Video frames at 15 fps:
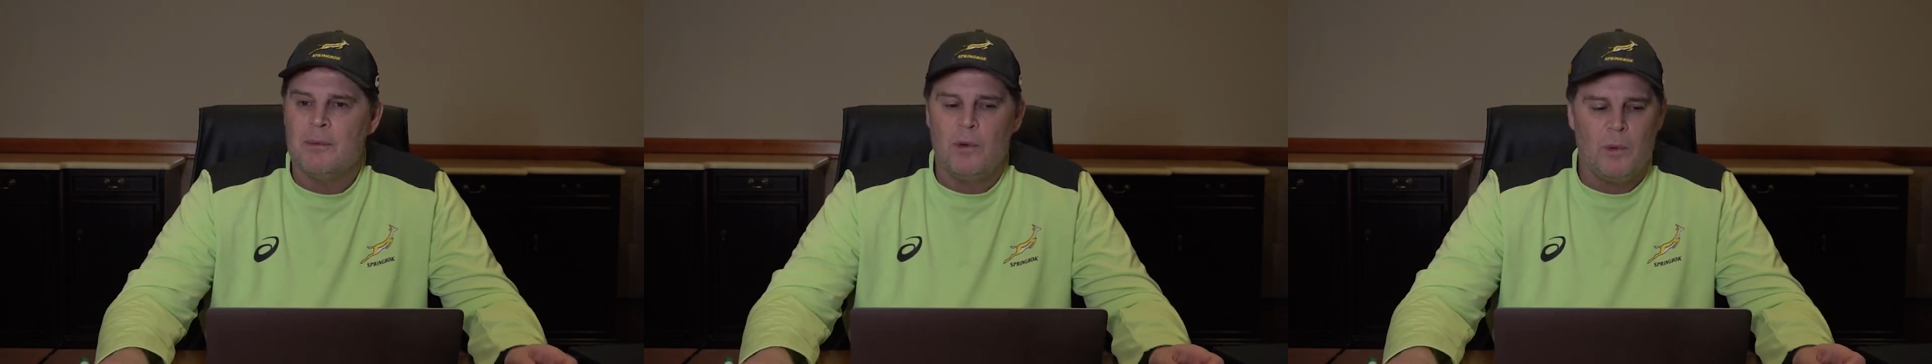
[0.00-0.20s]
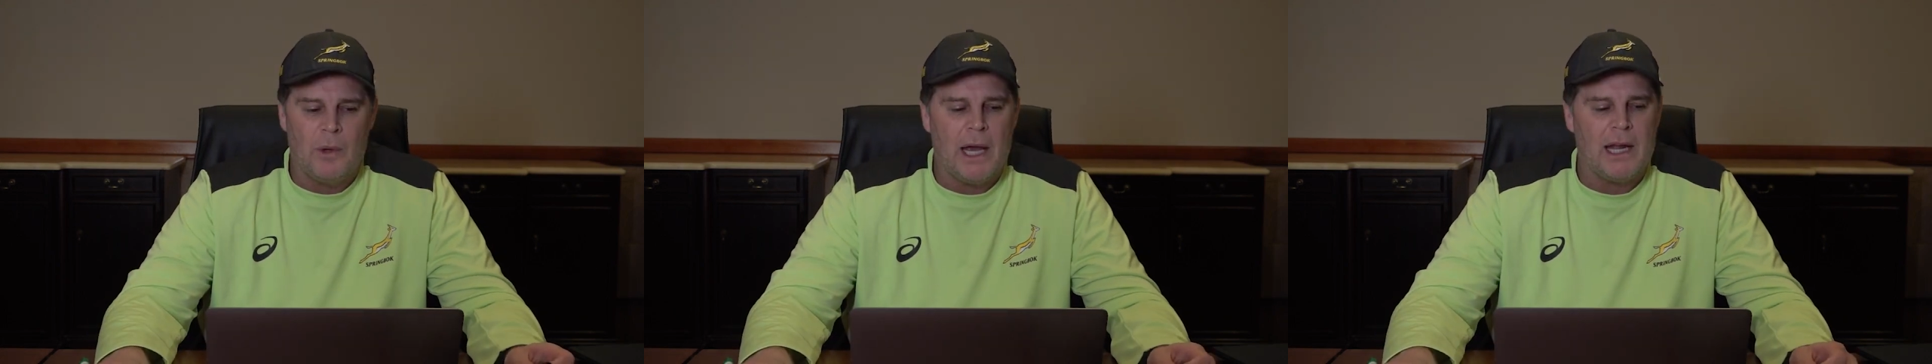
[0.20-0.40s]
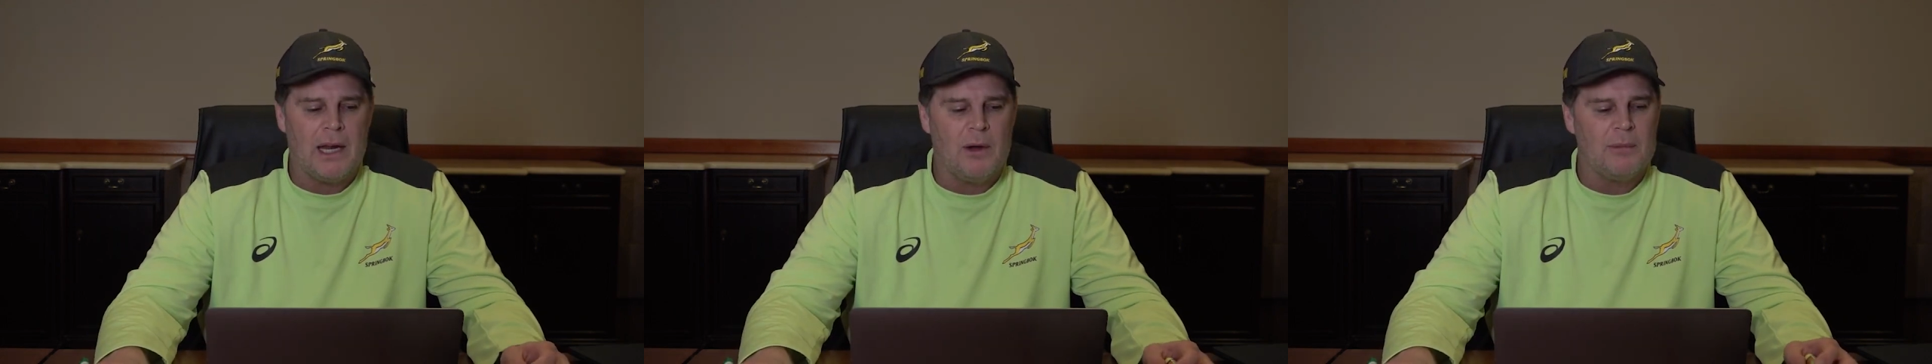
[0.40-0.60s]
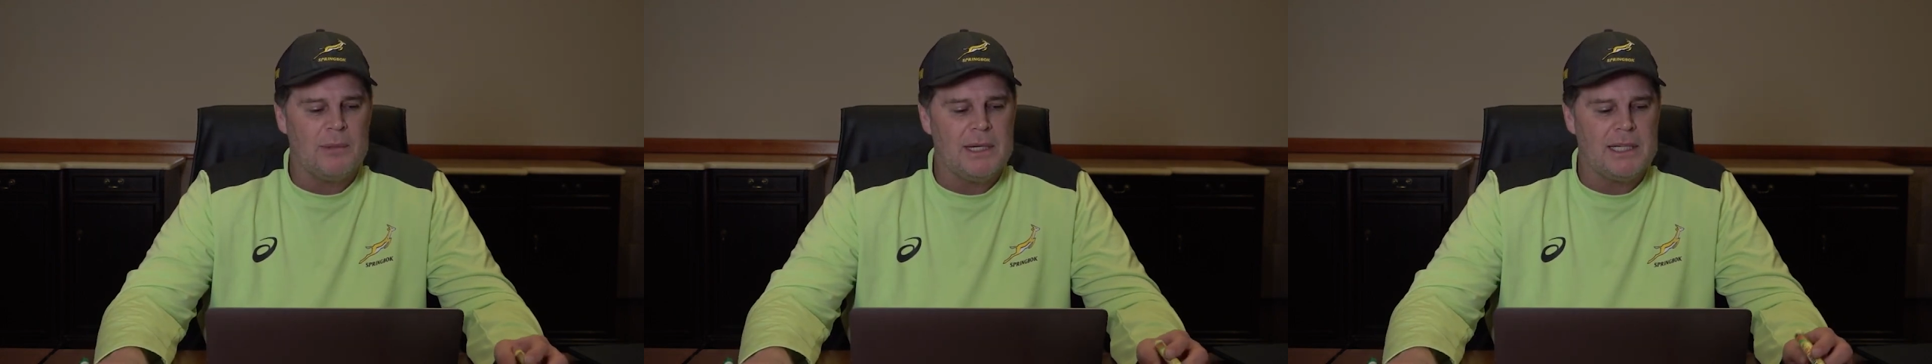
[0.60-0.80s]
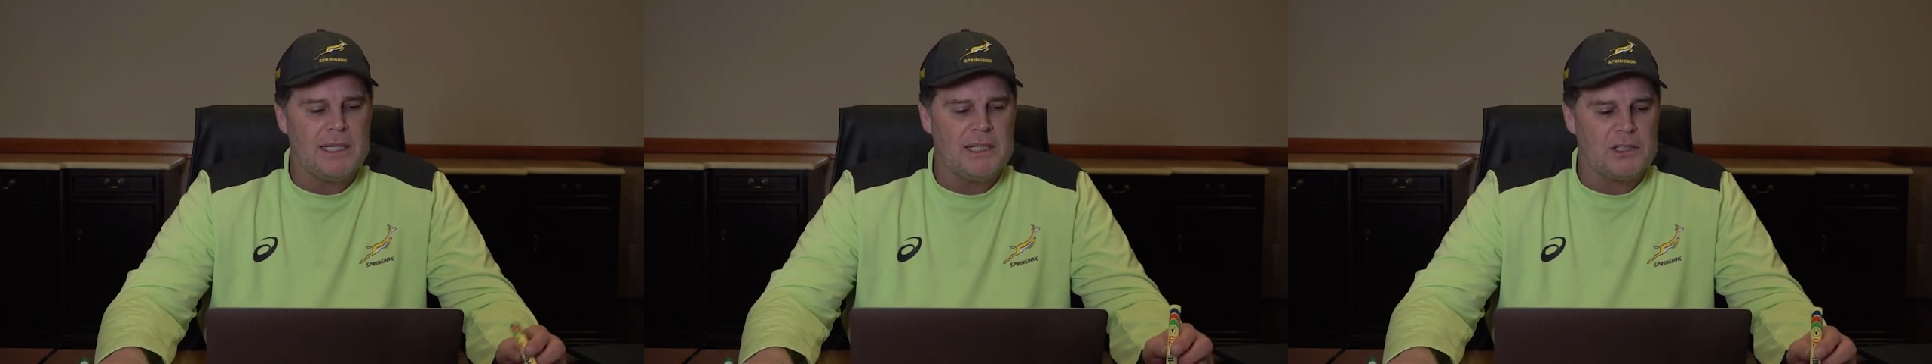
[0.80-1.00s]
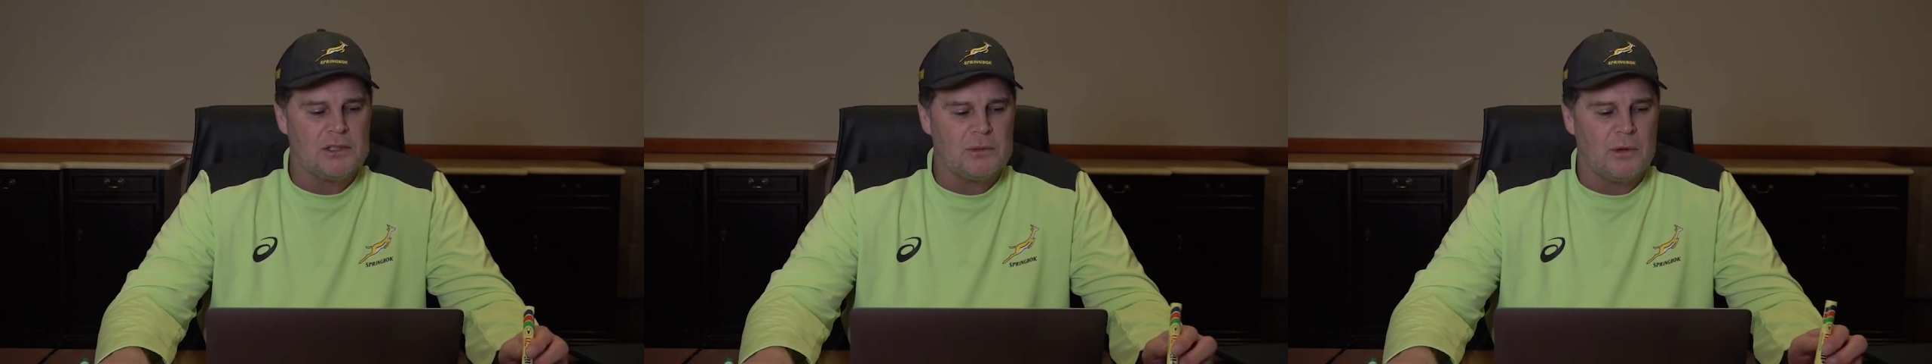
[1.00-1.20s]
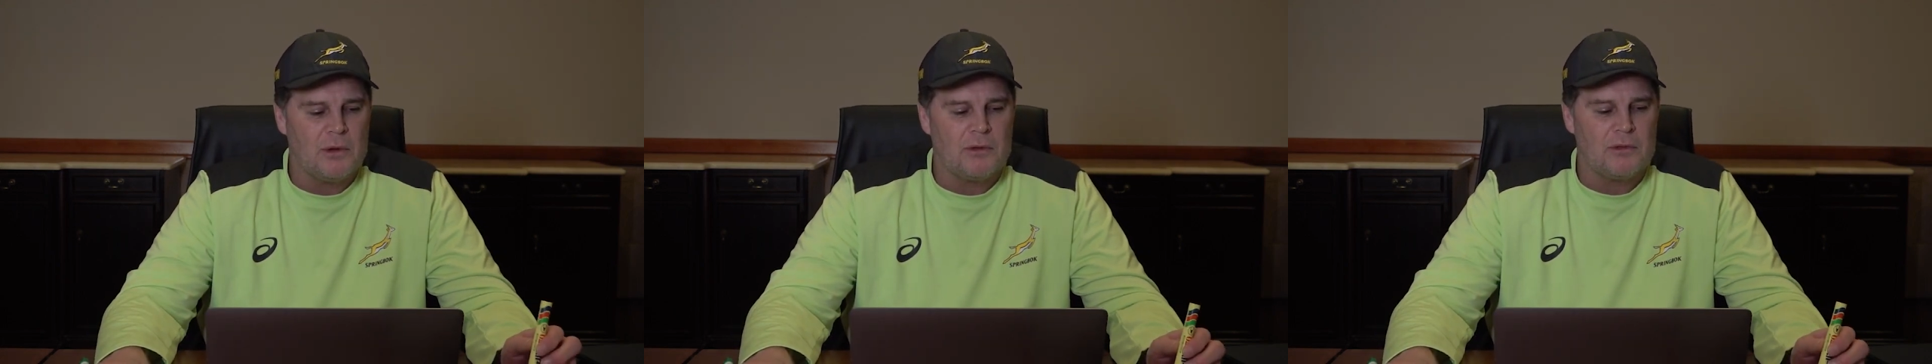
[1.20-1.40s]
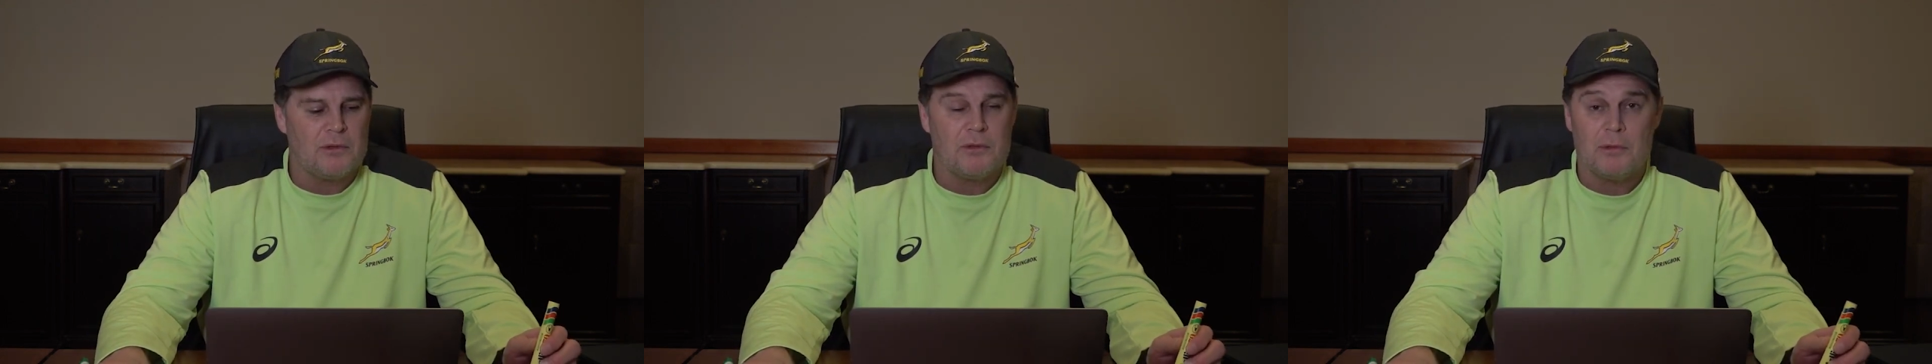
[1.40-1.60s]
We had our meetings
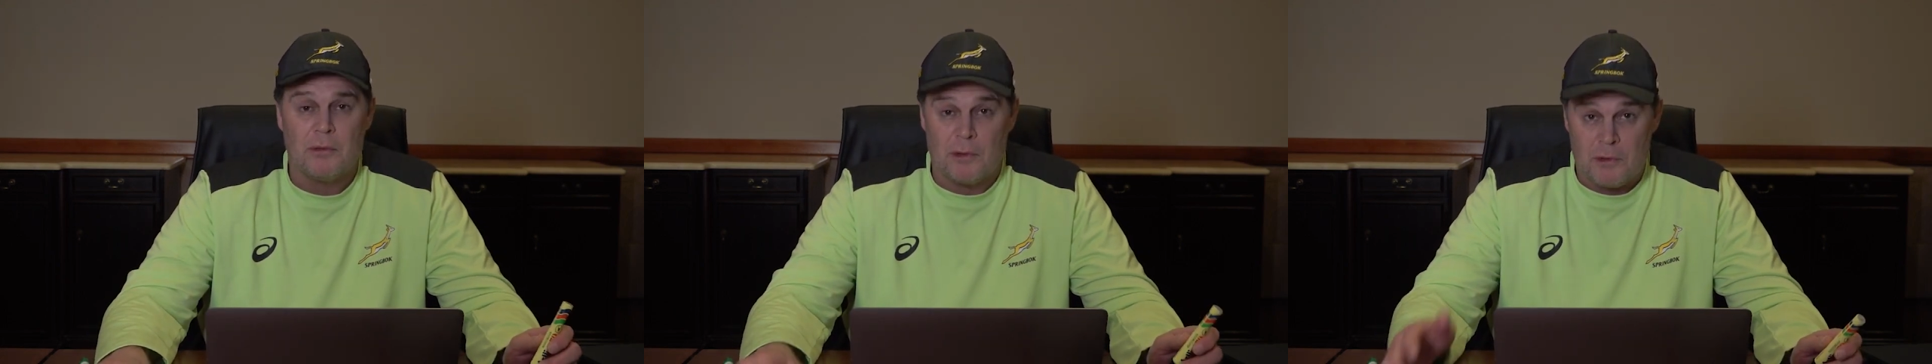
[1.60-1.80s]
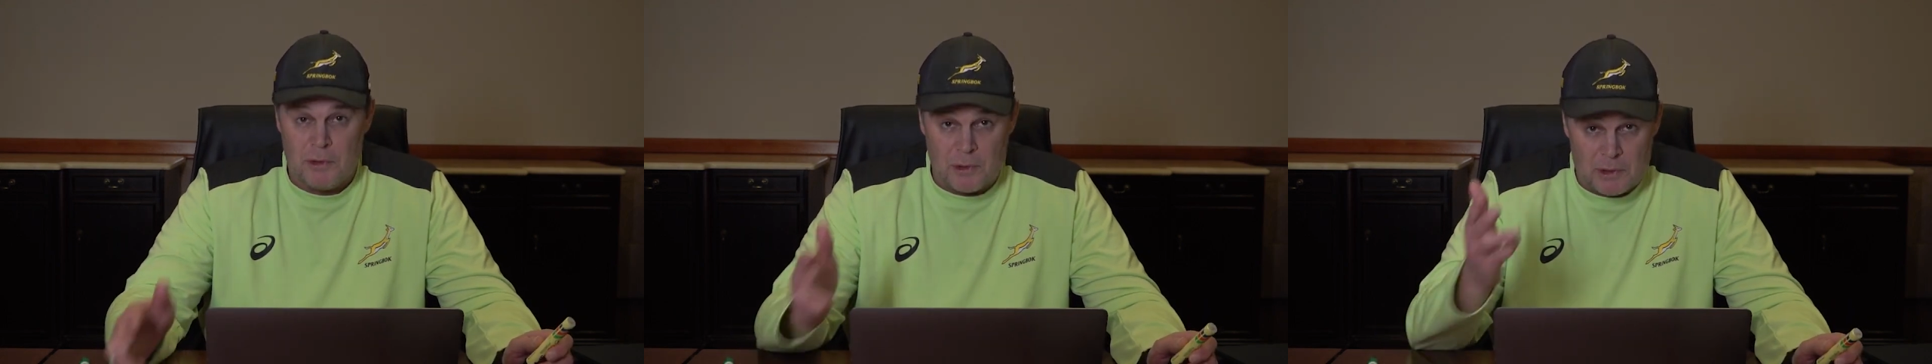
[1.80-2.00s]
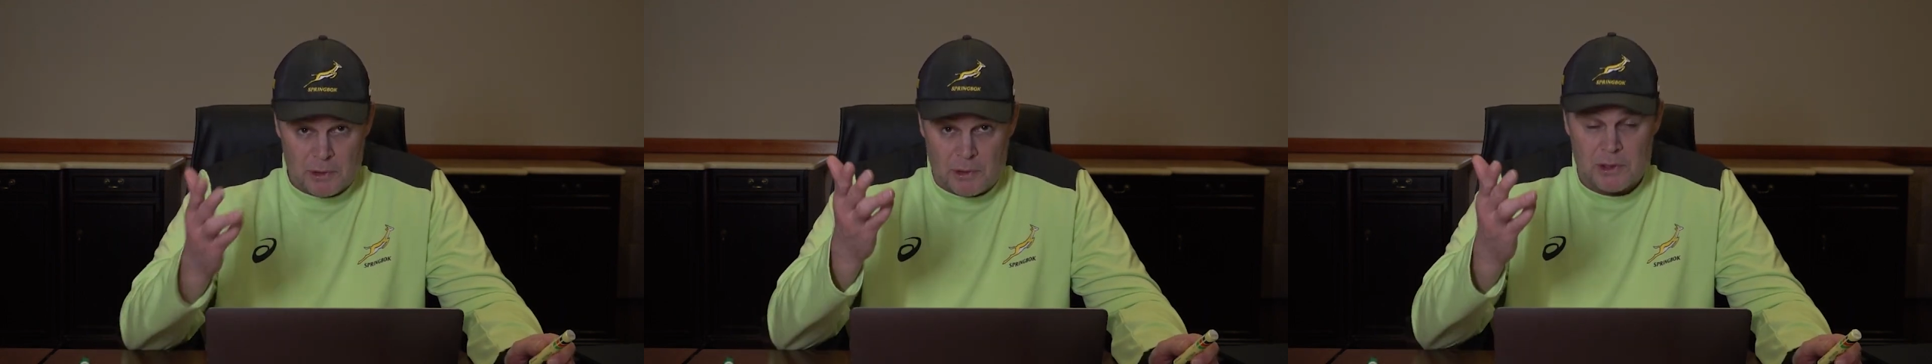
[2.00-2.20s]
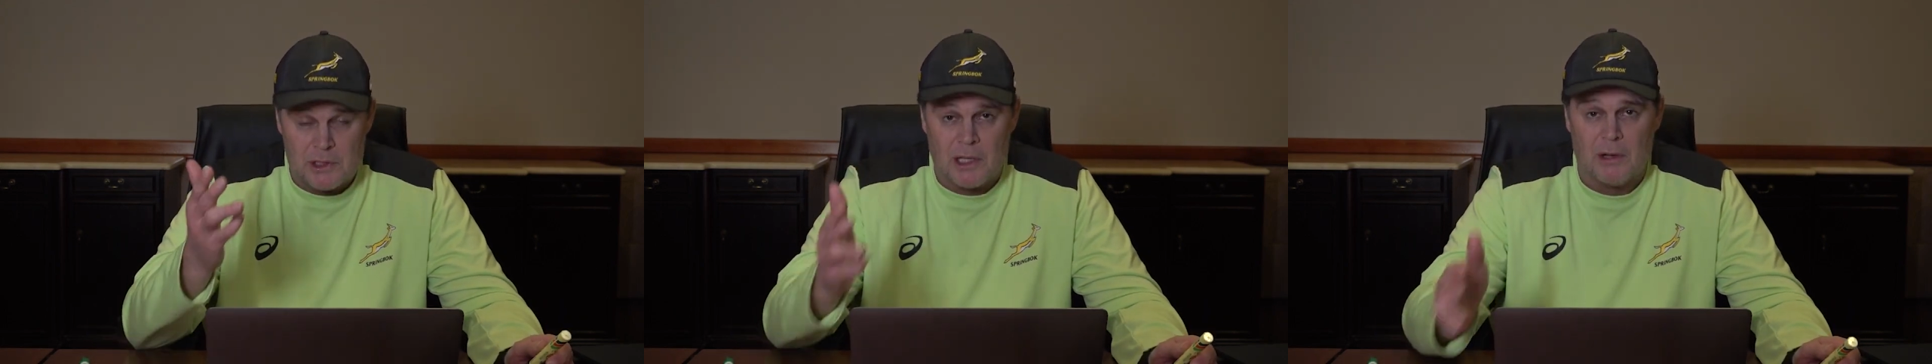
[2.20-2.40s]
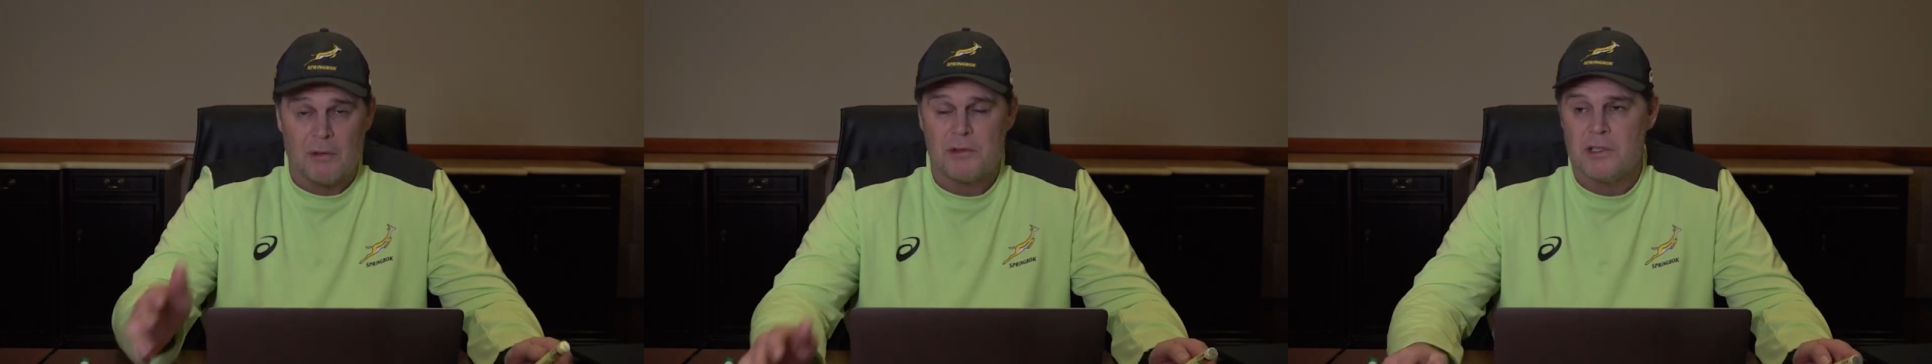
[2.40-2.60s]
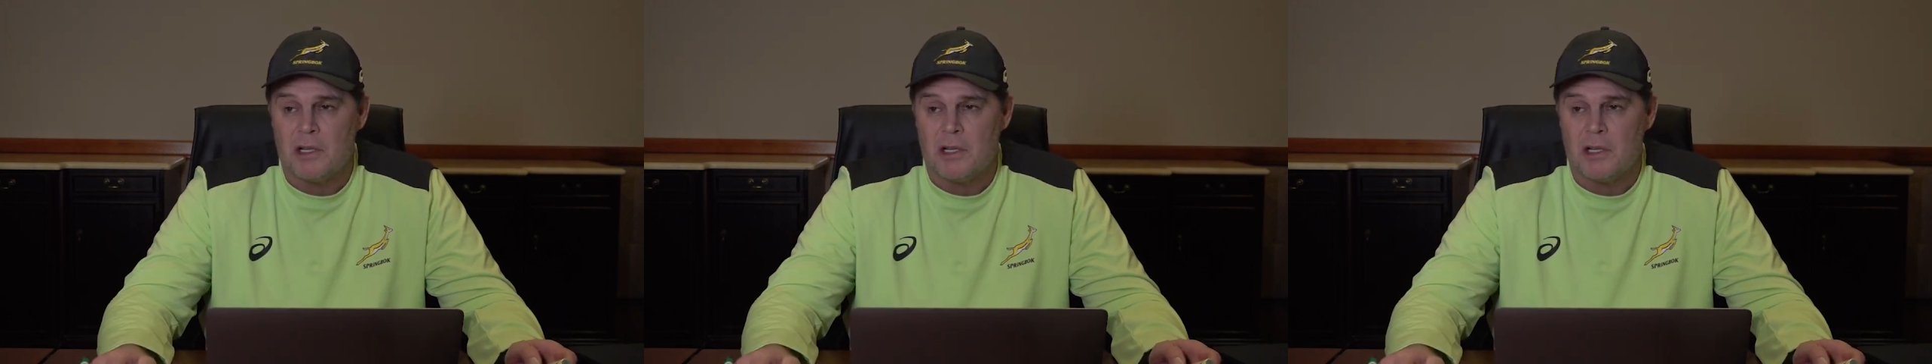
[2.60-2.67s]
with yourself,